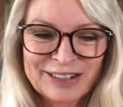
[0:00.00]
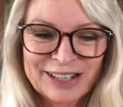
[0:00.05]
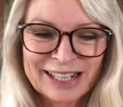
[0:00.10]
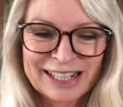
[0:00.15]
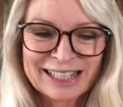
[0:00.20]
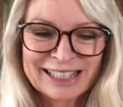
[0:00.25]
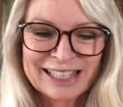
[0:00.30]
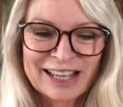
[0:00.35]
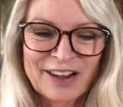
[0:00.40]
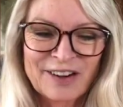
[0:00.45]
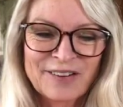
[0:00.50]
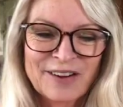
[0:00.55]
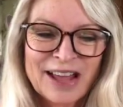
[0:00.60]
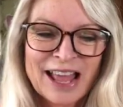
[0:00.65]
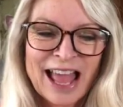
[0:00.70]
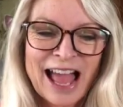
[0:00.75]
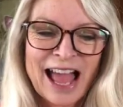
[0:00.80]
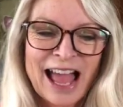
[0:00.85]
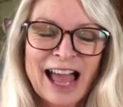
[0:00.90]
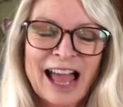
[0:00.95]
So
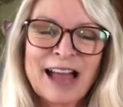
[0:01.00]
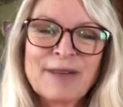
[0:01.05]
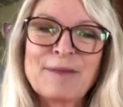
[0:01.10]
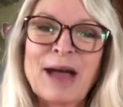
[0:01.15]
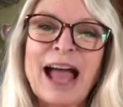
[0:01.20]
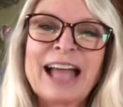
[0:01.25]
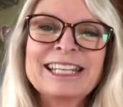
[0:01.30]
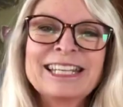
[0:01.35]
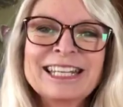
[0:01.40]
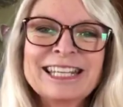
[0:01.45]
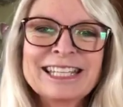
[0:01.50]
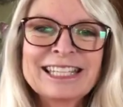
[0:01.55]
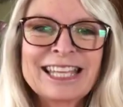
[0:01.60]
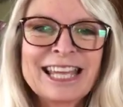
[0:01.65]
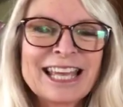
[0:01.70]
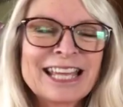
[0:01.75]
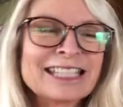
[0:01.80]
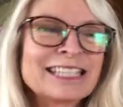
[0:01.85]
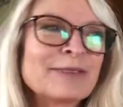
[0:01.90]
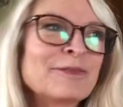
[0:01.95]
I did a test.
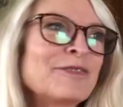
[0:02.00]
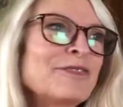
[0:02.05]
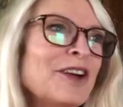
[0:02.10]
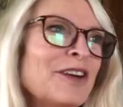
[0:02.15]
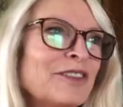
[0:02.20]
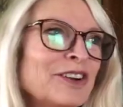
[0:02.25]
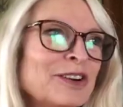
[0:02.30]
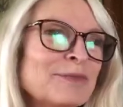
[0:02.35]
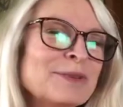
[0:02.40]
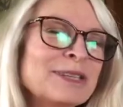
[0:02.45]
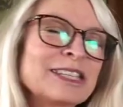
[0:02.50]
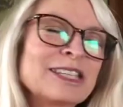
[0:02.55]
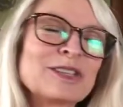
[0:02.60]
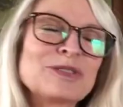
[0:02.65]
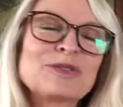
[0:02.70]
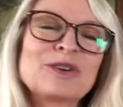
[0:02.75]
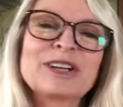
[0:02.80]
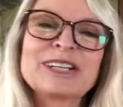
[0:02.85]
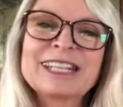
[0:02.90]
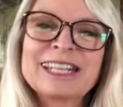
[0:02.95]
Some of y'all have heard me say this before. I
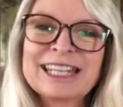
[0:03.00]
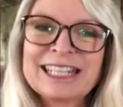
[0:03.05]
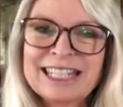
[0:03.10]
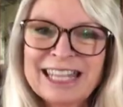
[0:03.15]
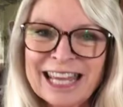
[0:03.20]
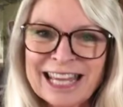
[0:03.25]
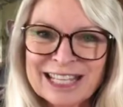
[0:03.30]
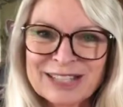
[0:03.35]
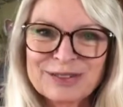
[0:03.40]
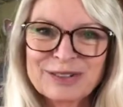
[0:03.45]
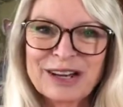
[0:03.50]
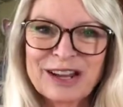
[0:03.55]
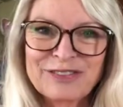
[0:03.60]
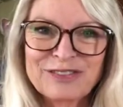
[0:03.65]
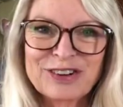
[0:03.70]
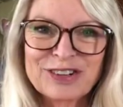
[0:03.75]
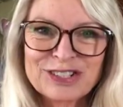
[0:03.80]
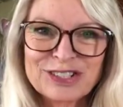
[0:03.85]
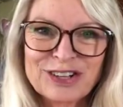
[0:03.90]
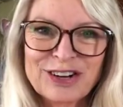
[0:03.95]
did a test when I first
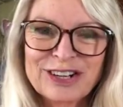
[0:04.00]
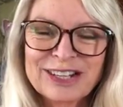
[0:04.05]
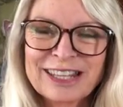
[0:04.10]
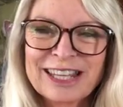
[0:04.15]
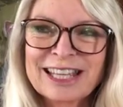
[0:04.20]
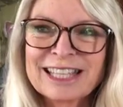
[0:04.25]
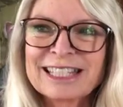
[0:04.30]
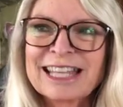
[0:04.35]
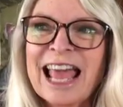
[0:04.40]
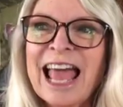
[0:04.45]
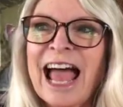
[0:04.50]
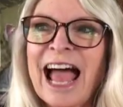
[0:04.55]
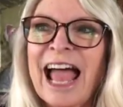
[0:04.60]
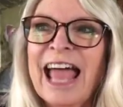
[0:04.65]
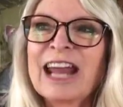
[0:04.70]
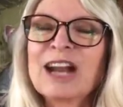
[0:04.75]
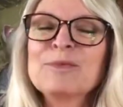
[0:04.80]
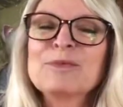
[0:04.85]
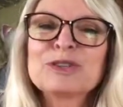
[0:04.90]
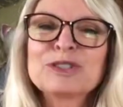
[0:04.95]
started this. I had
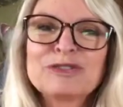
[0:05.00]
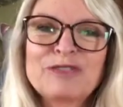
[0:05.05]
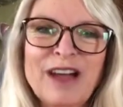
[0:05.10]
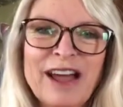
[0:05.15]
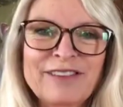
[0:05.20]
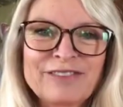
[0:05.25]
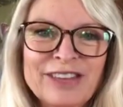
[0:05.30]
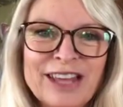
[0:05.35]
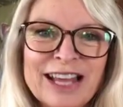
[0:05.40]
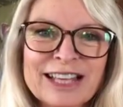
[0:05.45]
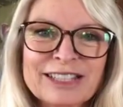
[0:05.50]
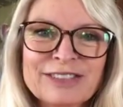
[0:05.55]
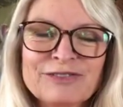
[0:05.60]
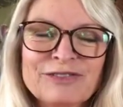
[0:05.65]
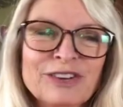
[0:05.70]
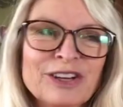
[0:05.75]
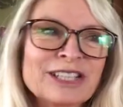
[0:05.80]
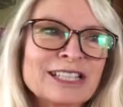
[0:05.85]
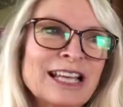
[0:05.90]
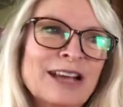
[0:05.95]
almost 5,000
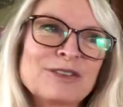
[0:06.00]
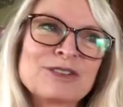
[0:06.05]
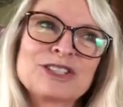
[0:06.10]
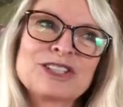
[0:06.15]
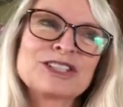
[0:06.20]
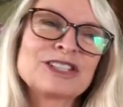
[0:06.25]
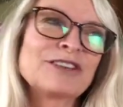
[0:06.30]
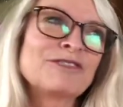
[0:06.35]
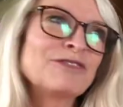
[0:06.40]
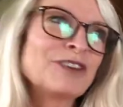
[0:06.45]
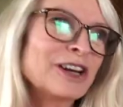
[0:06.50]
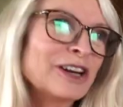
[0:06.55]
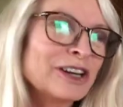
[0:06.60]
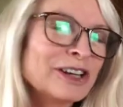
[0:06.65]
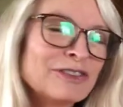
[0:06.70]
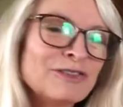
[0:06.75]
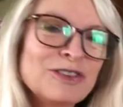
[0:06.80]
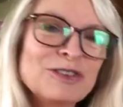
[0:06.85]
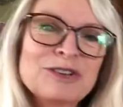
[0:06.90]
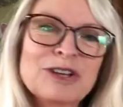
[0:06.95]
friends. I was just a very
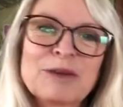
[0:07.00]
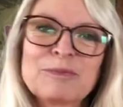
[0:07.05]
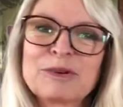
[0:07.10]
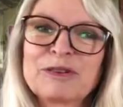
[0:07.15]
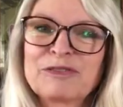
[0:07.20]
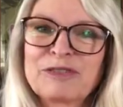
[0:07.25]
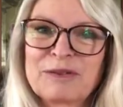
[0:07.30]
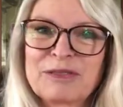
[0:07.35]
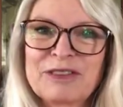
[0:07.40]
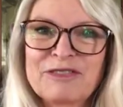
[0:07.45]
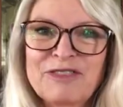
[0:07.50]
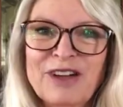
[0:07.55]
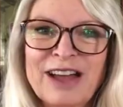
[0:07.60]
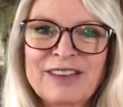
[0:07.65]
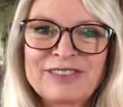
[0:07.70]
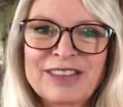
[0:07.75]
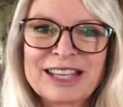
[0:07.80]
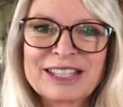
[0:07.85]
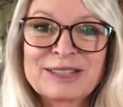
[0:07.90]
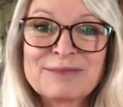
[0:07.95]
few number from the
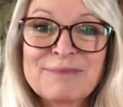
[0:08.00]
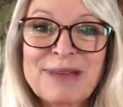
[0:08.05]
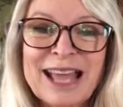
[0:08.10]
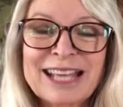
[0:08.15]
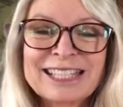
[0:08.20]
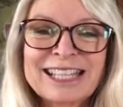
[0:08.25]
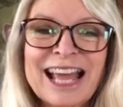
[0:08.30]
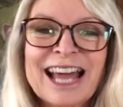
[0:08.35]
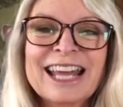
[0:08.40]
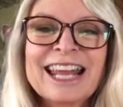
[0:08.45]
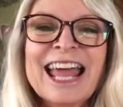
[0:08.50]
5,000 max out.